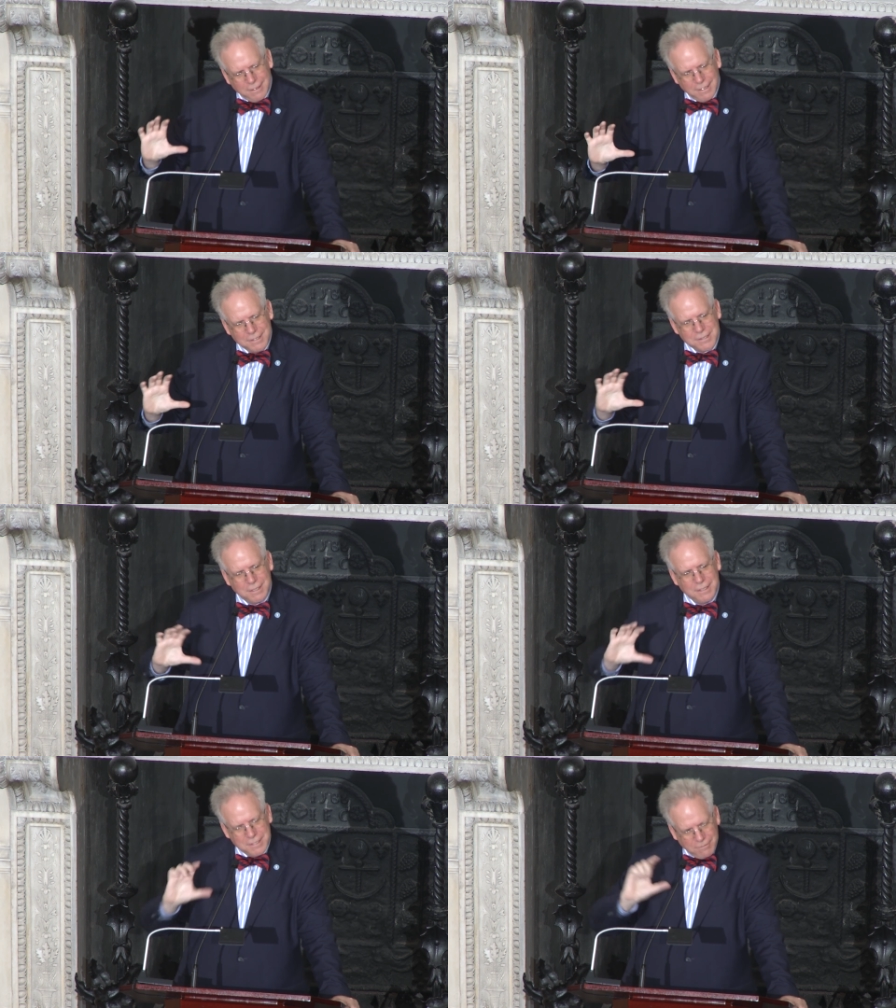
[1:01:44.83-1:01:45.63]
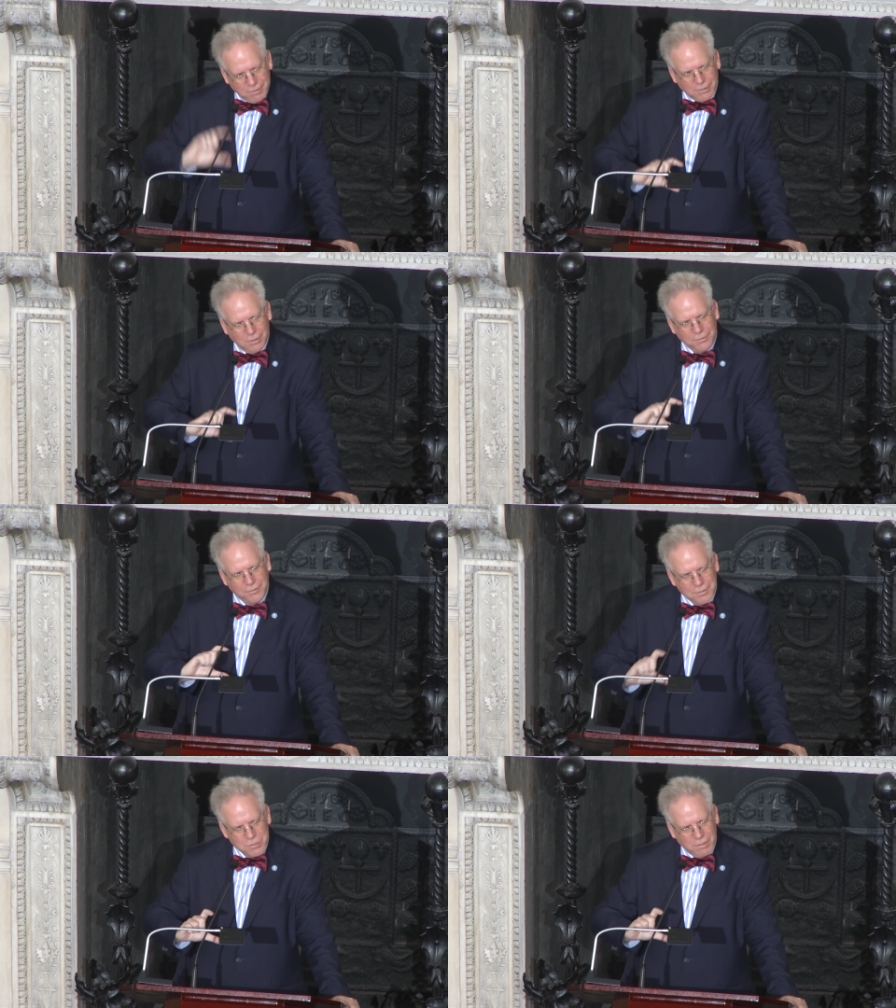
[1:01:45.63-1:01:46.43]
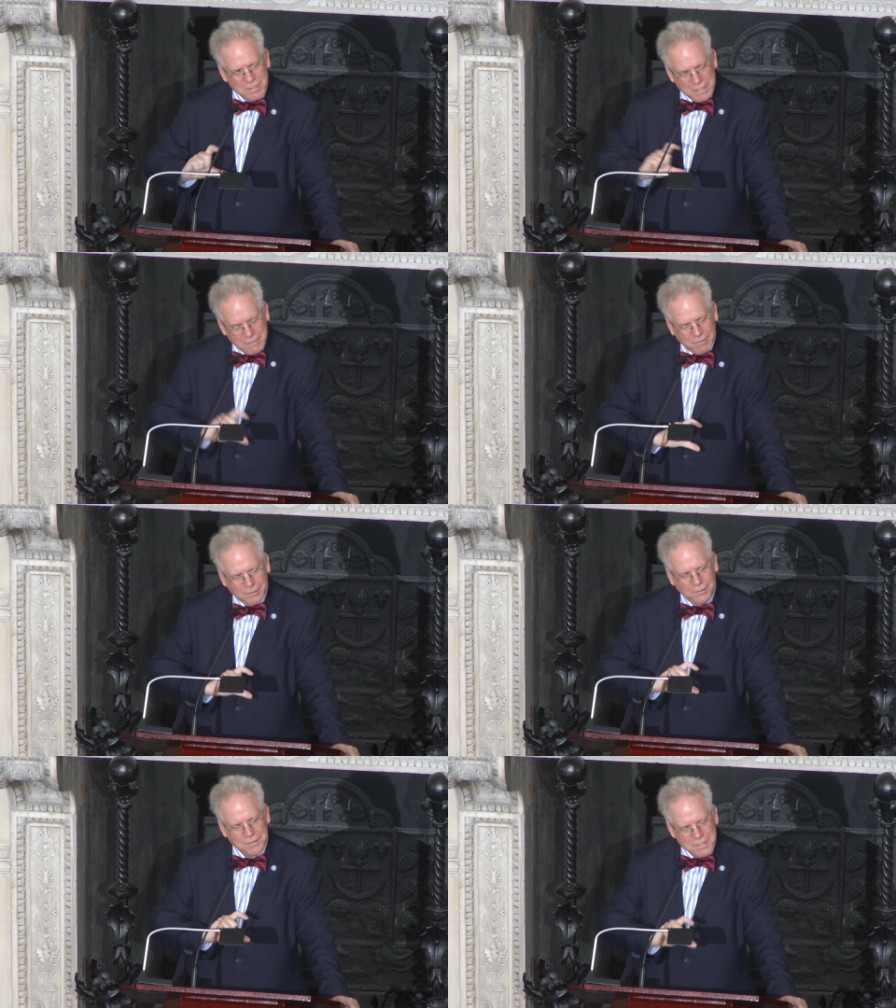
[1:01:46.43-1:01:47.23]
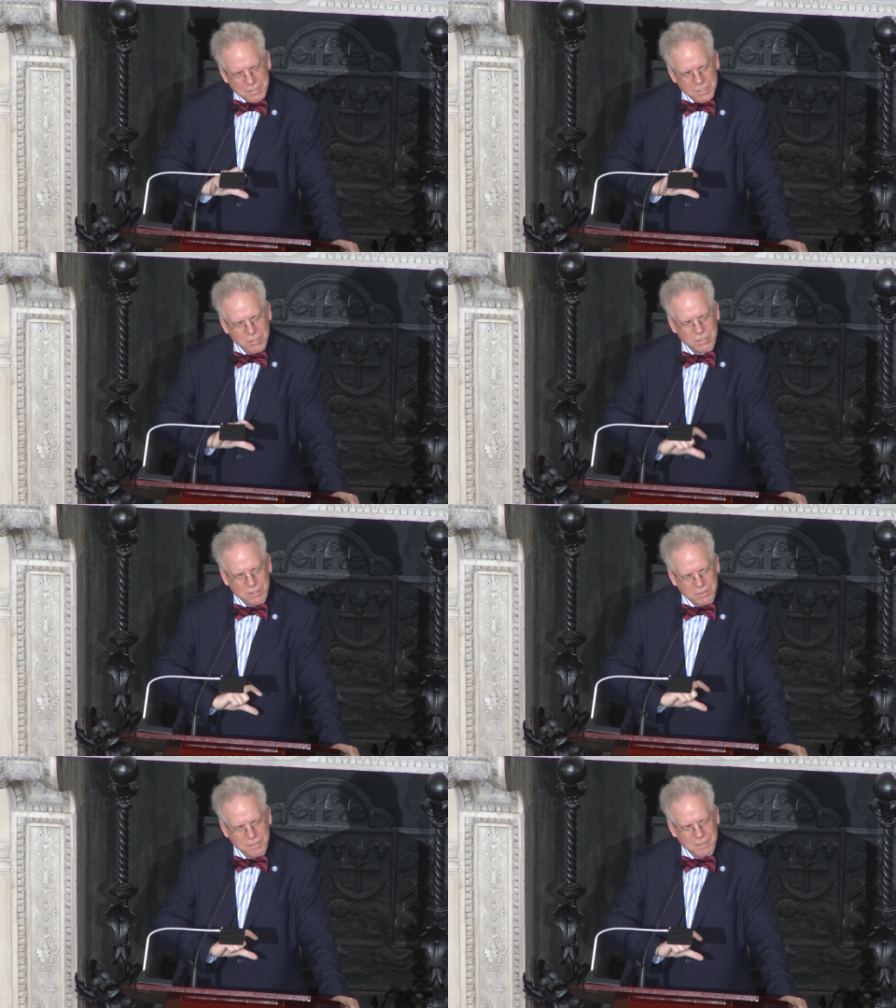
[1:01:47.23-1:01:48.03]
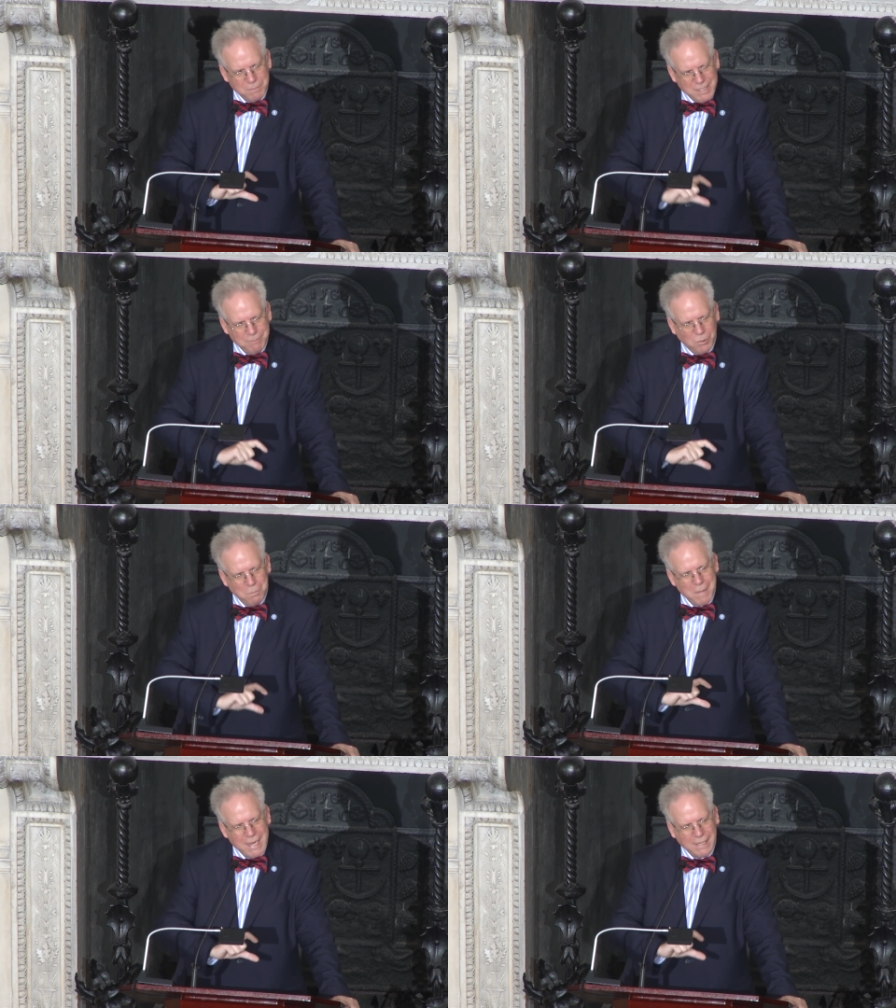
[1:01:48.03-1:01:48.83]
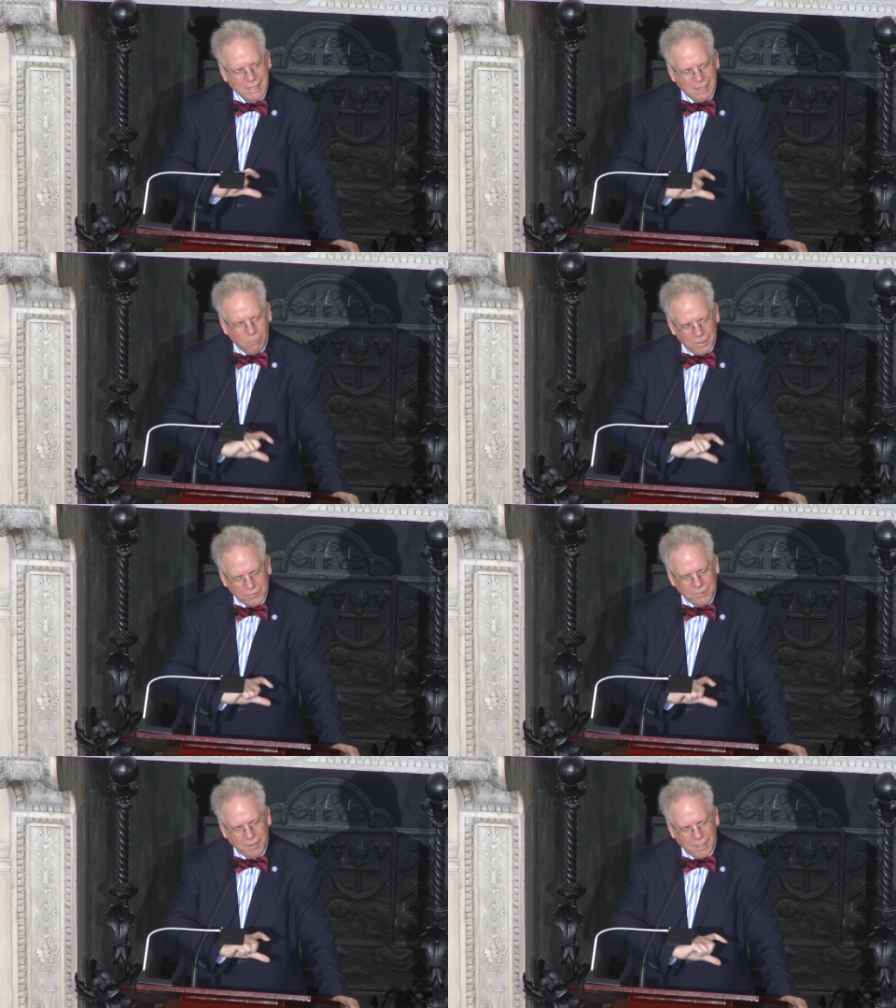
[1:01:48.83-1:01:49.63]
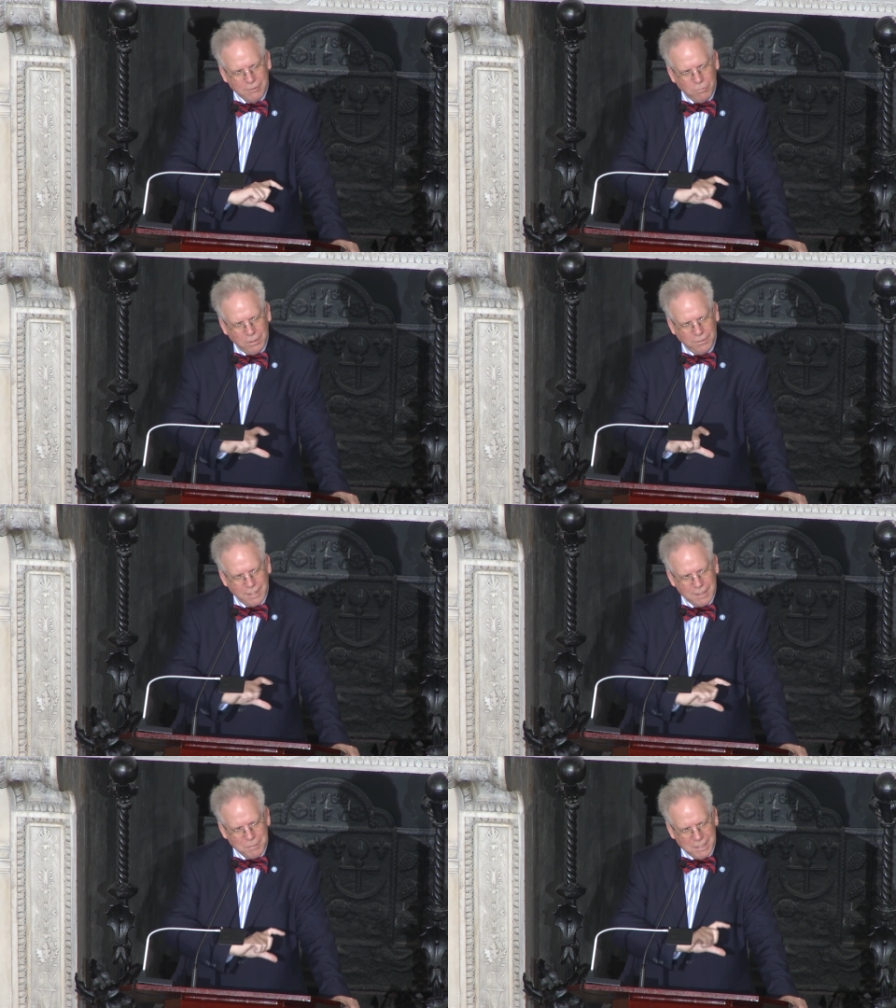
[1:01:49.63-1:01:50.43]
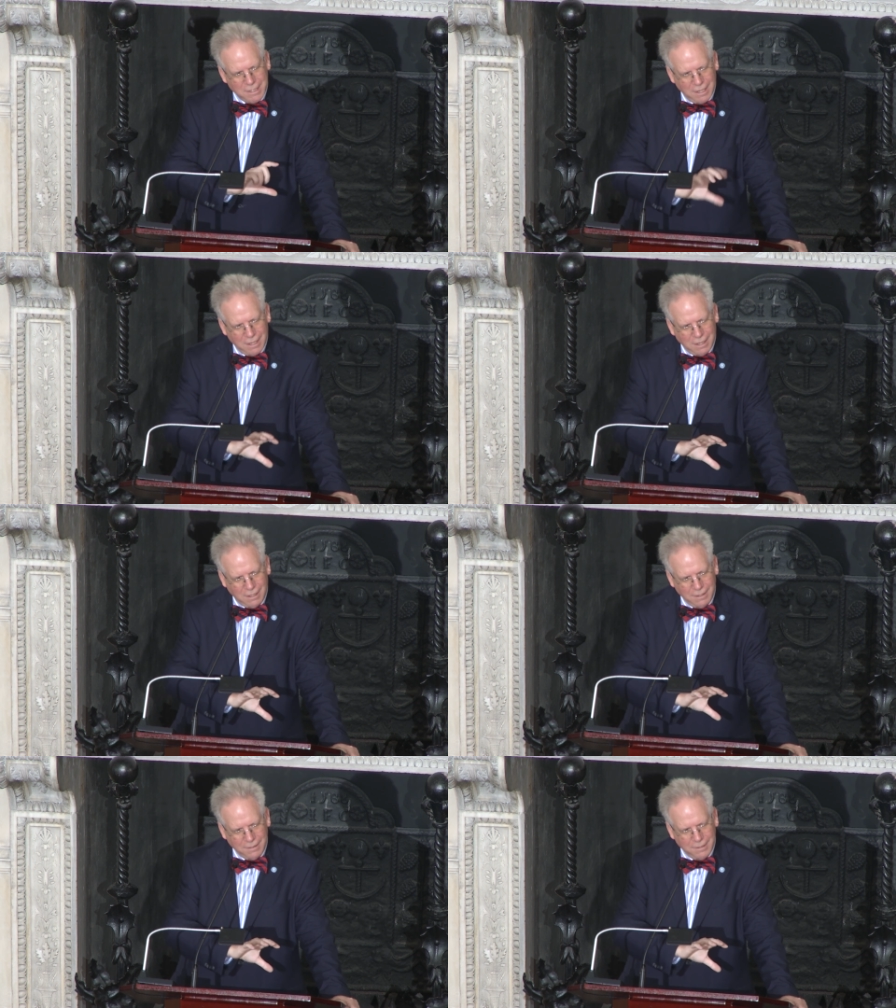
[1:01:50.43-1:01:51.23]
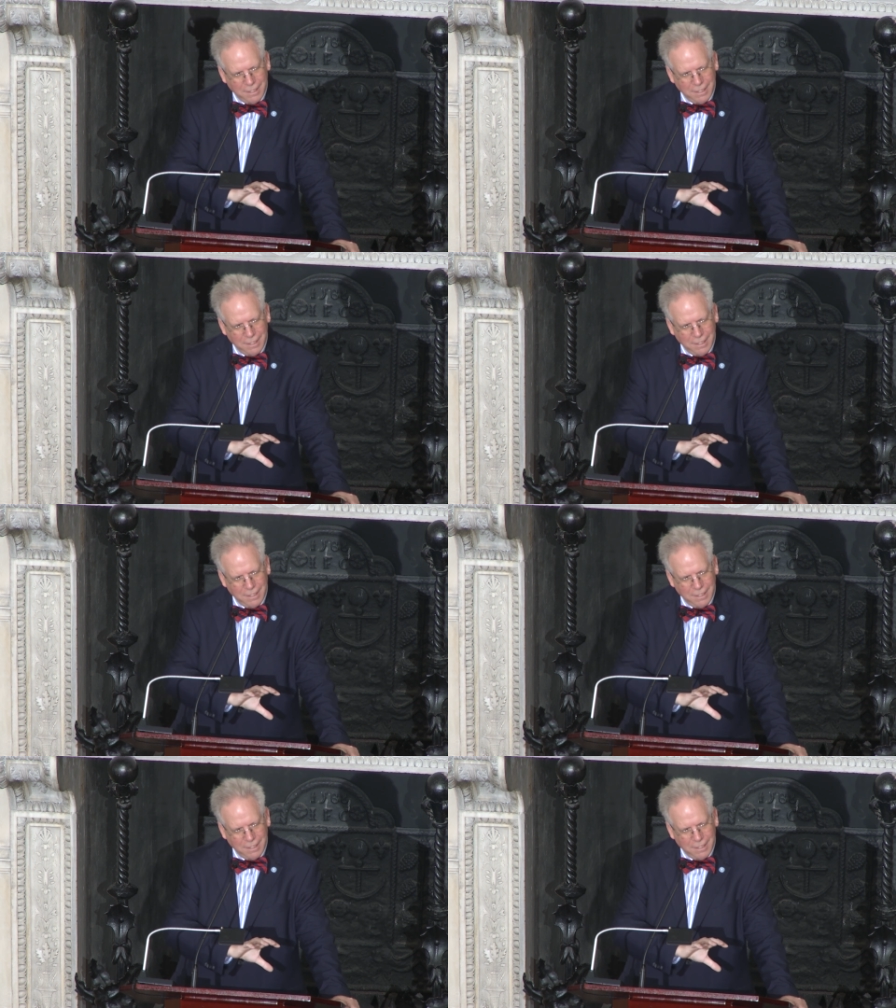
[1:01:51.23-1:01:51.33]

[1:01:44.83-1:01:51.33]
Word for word: it's a difficult situation, a difficult decision you see people making. What side will they be on?